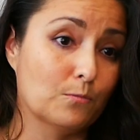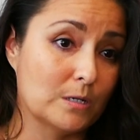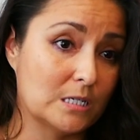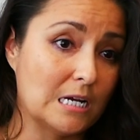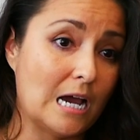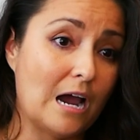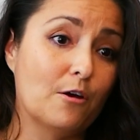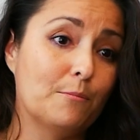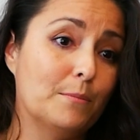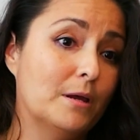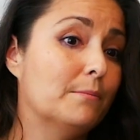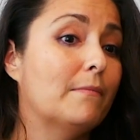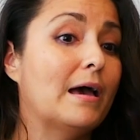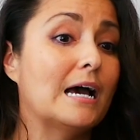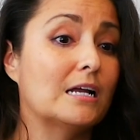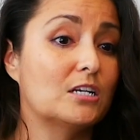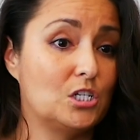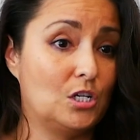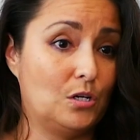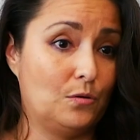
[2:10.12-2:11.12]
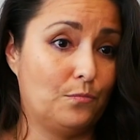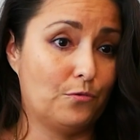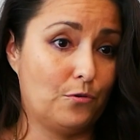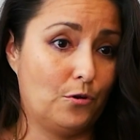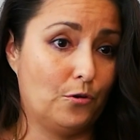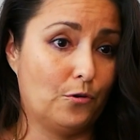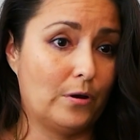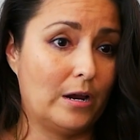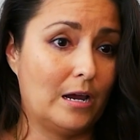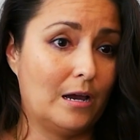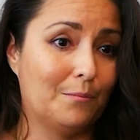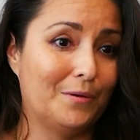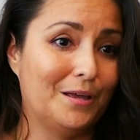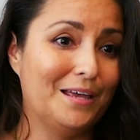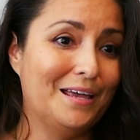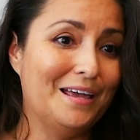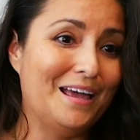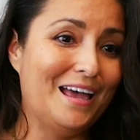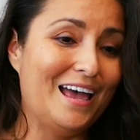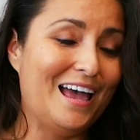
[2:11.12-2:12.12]
retirement matching program.
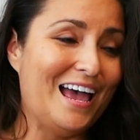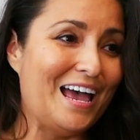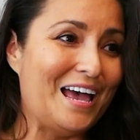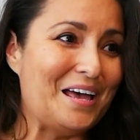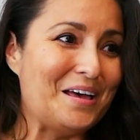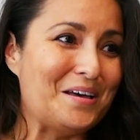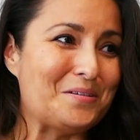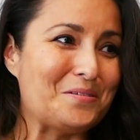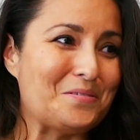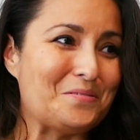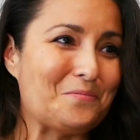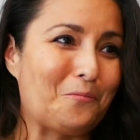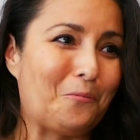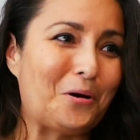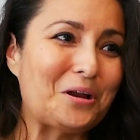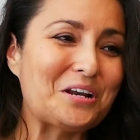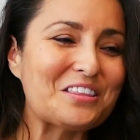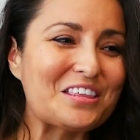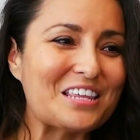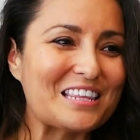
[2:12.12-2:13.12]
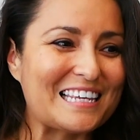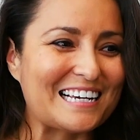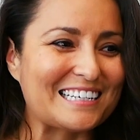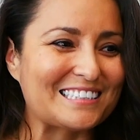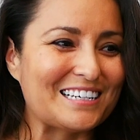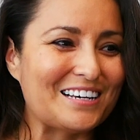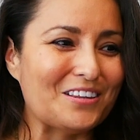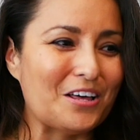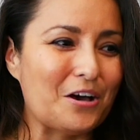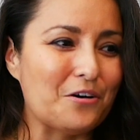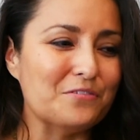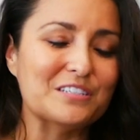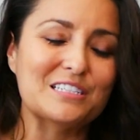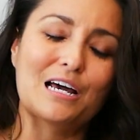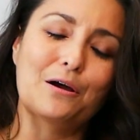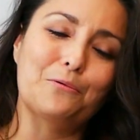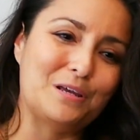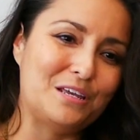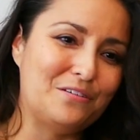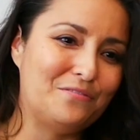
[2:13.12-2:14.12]
And one of the things I love is
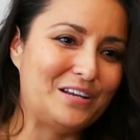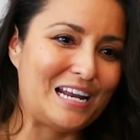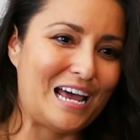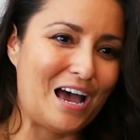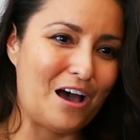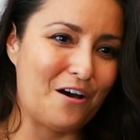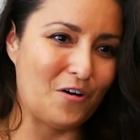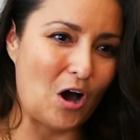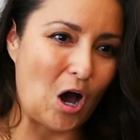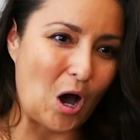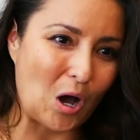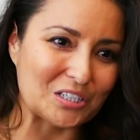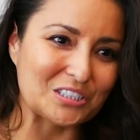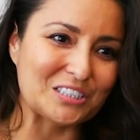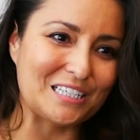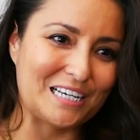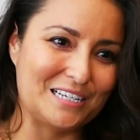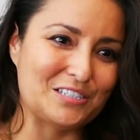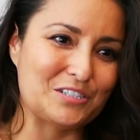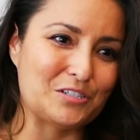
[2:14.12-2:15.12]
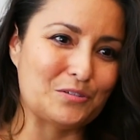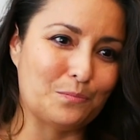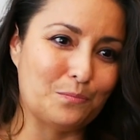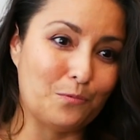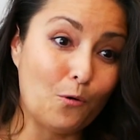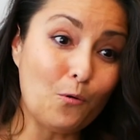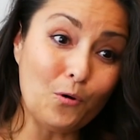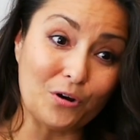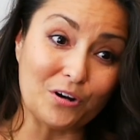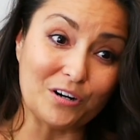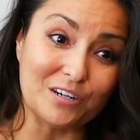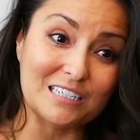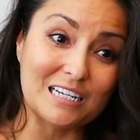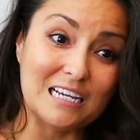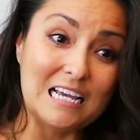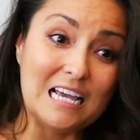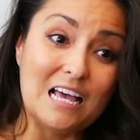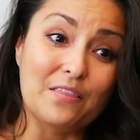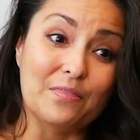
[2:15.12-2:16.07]
that we even have on-site support